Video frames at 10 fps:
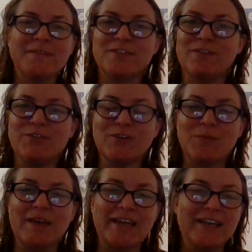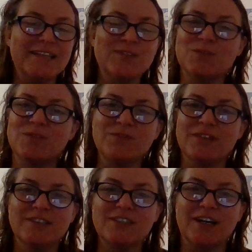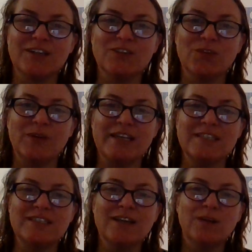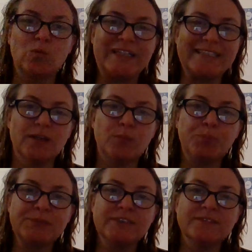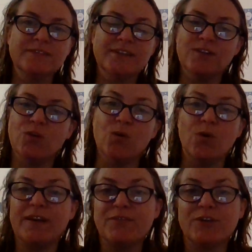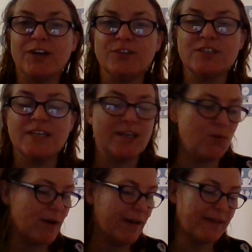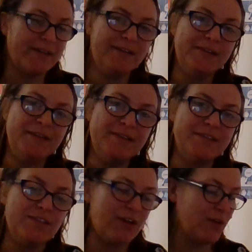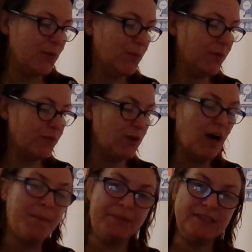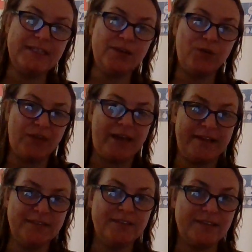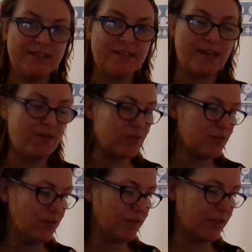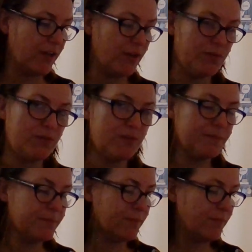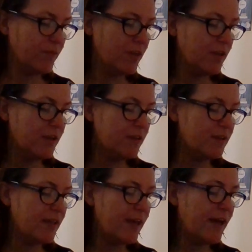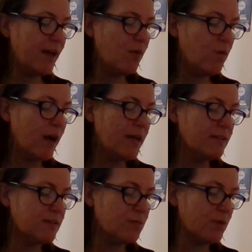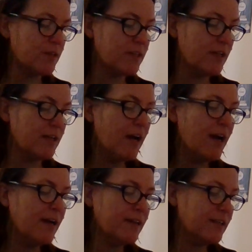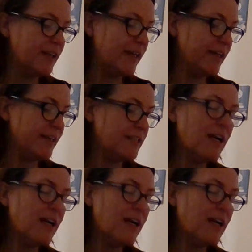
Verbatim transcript: so if you can make any sort of duck noise, or if you can't, just say quack. So we've got up until then, this is how the song goes. There once was an ugly